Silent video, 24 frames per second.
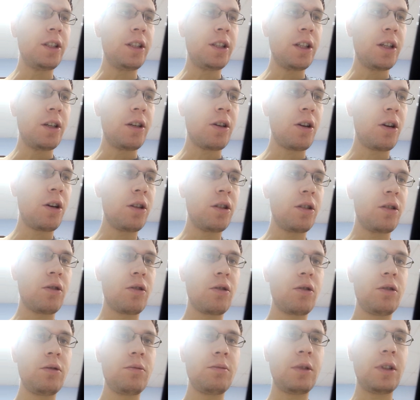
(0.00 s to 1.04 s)
wrong
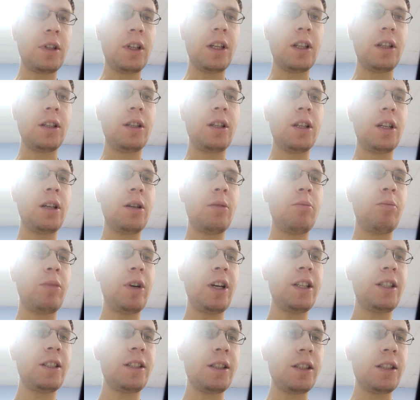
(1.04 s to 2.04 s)
room, and betting